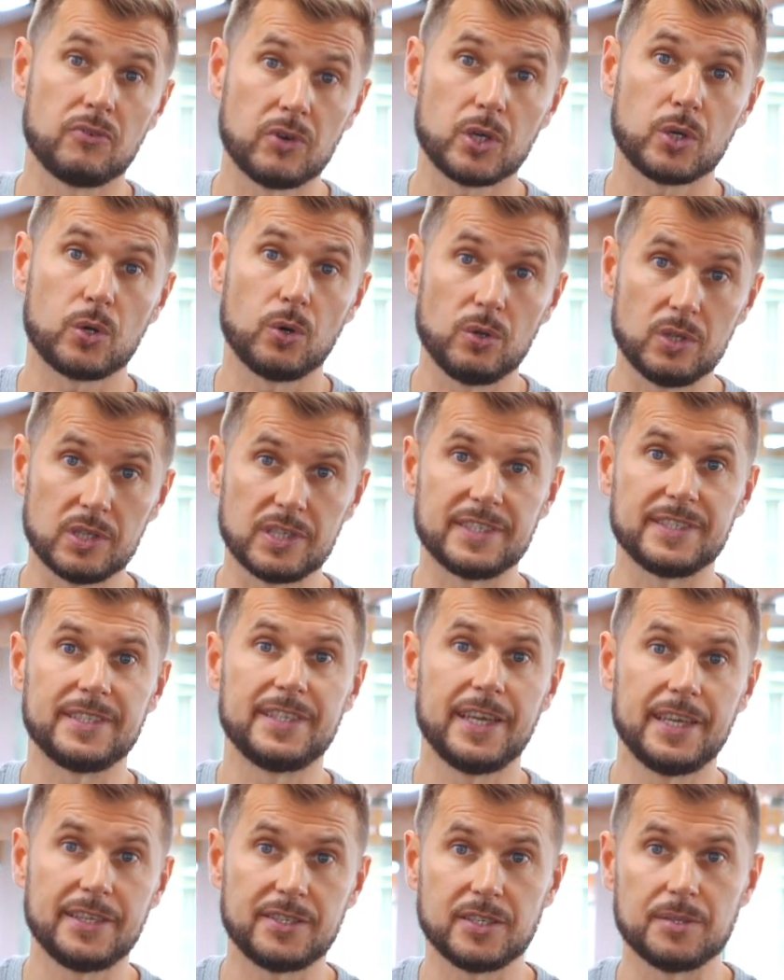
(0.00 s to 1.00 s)
recall is
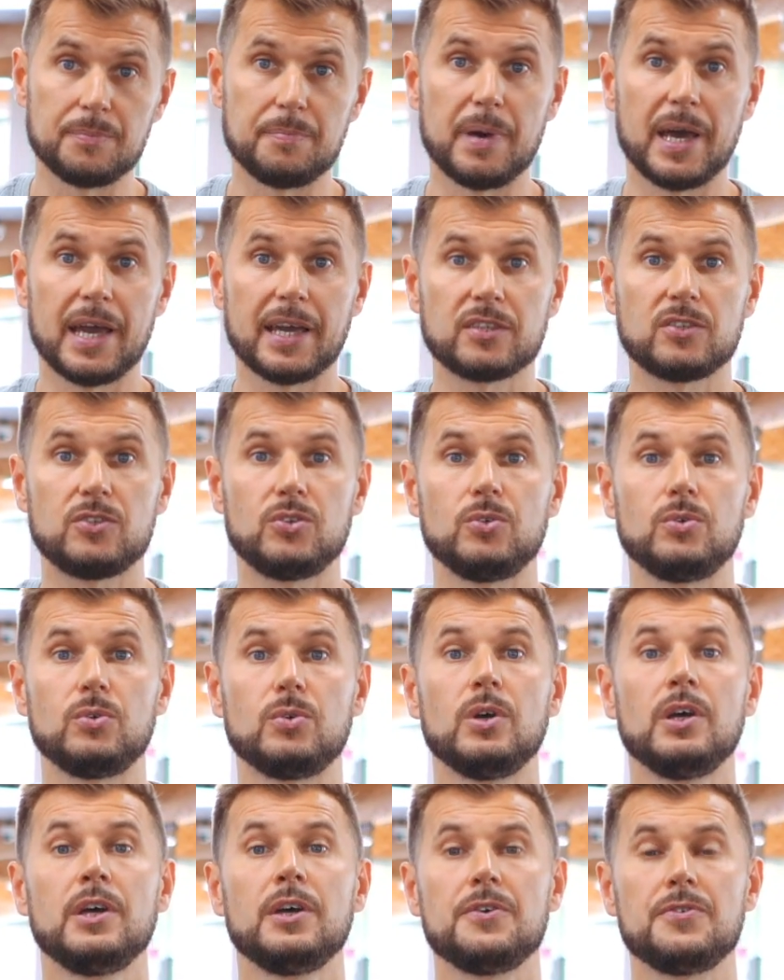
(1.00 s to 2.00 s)
dated back
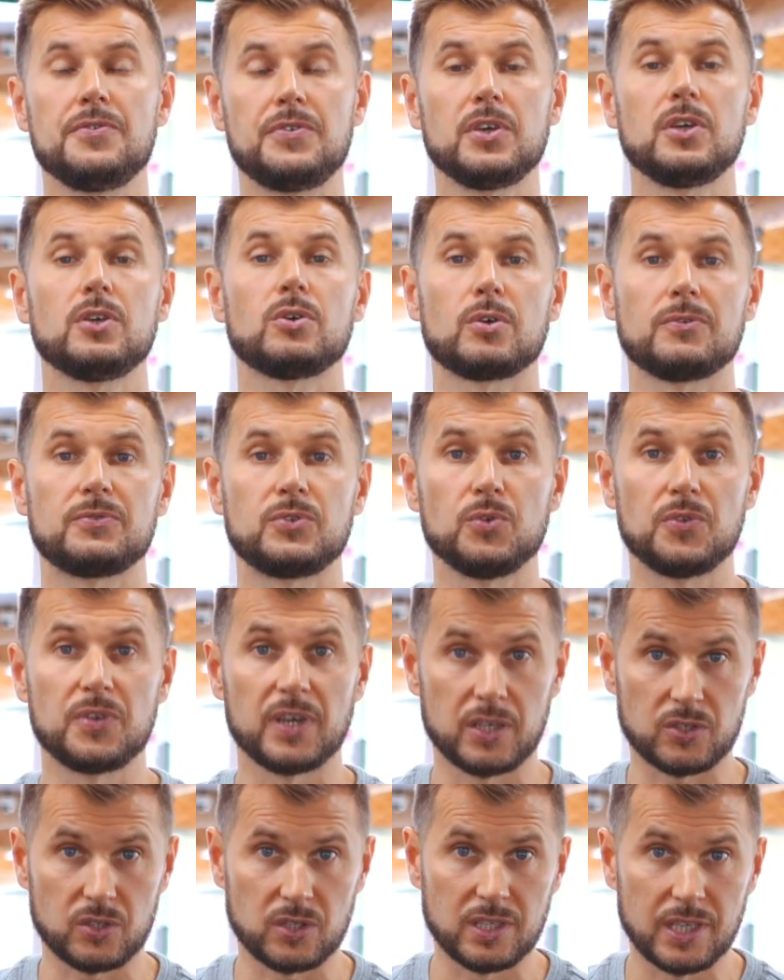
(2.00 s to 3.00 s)
to the year of two
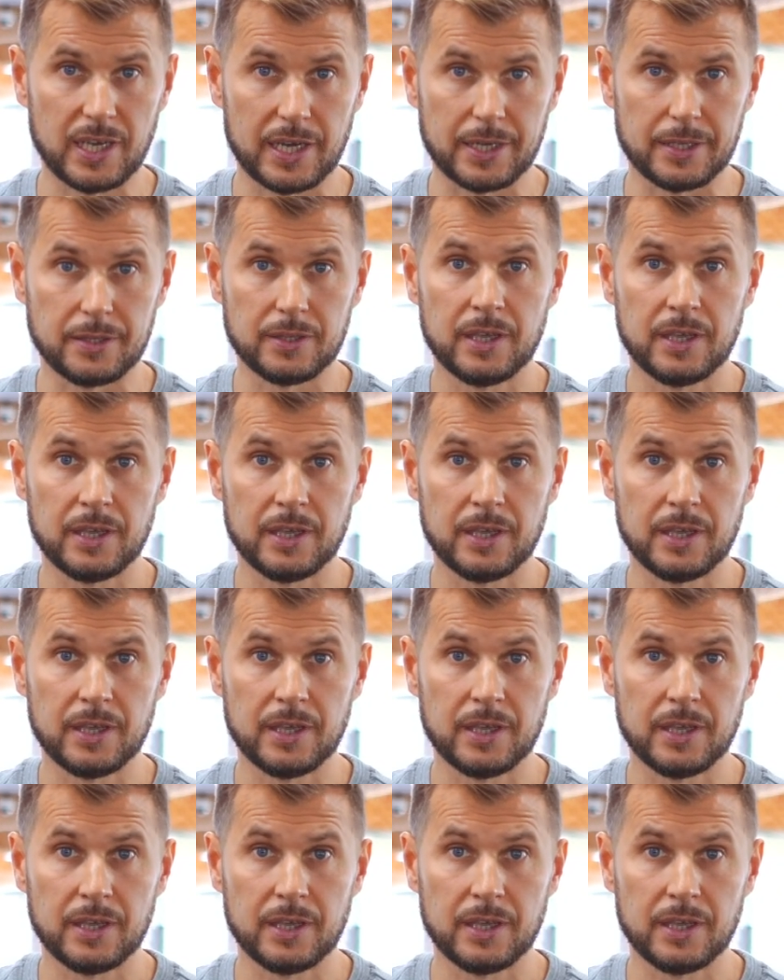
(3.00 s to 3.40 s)
thousand nine.